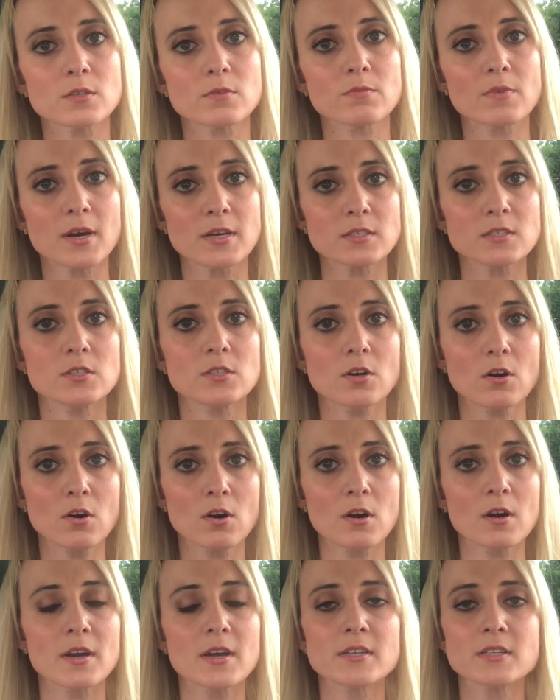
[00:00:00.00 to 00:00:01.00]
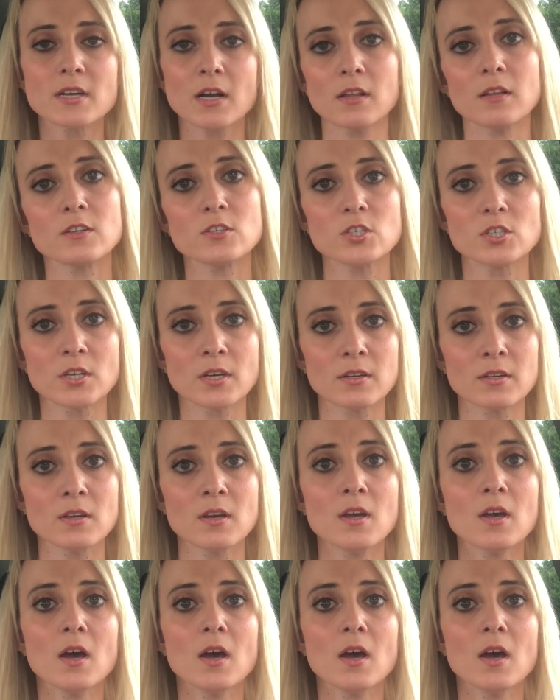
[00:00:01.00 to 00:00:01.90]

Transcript: The rest are intelligent